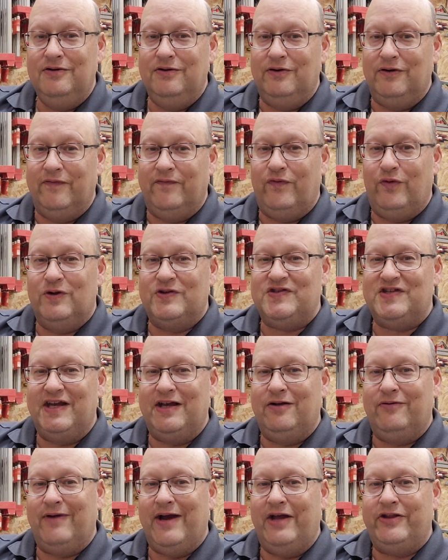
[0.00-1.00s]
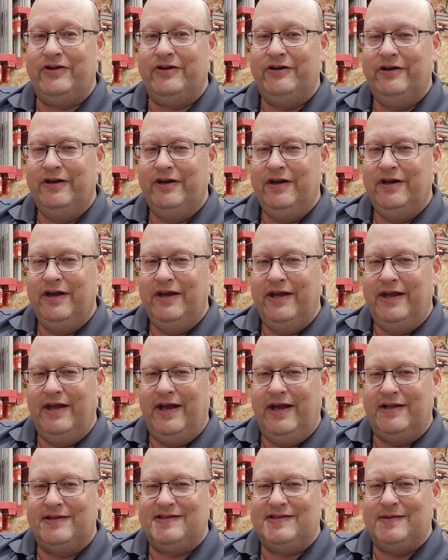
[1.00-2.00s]
or for sale rather,
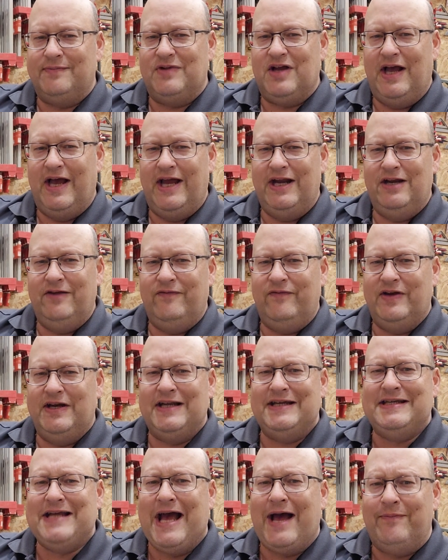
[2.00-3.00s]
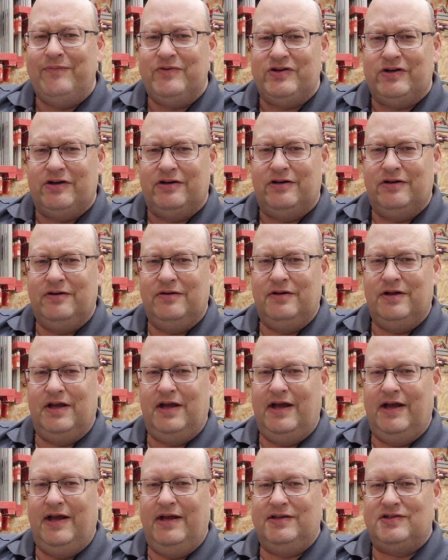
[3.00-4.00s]
some kind of an adapter.
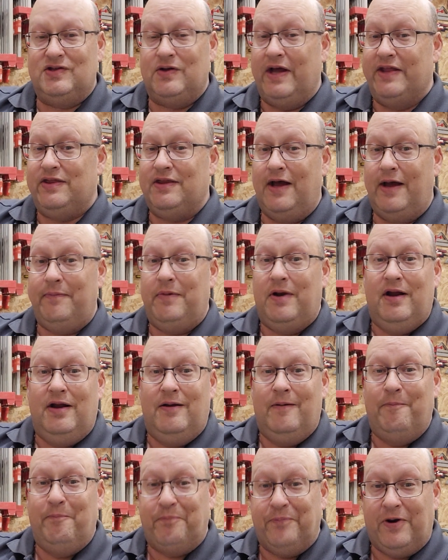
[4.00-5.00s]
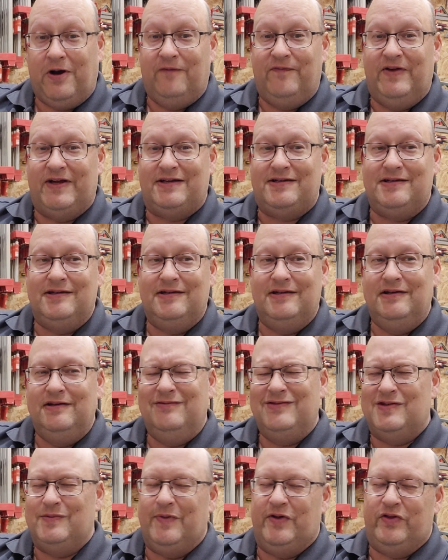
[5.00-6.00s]
So I thought, perfect.
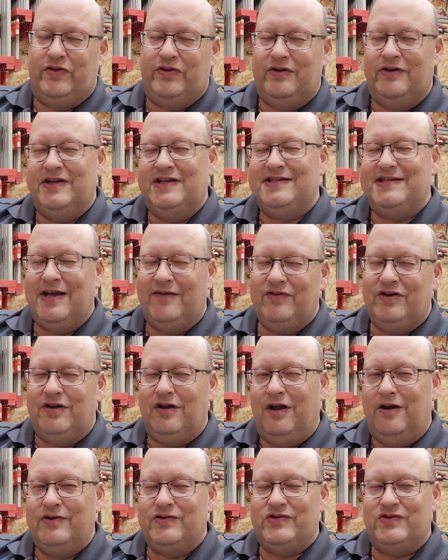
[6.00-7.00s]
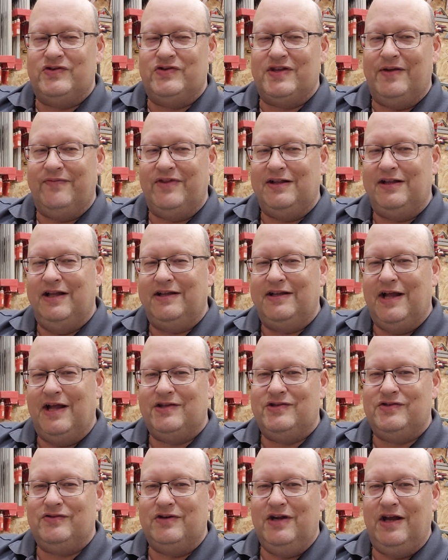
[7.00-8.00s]
It was about $37 or something like
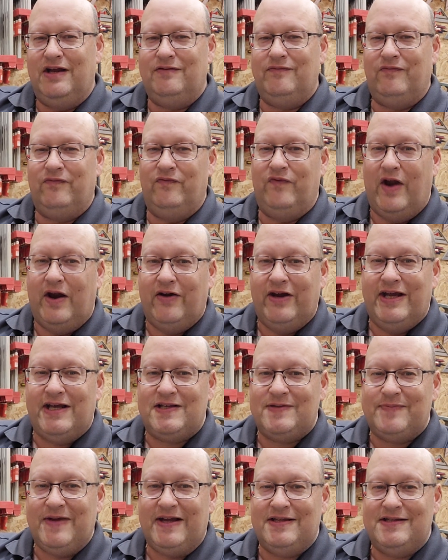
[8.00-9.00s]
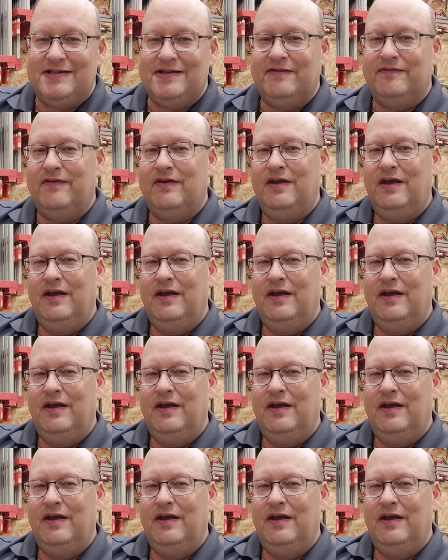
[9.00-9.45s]
that, so not very expensive,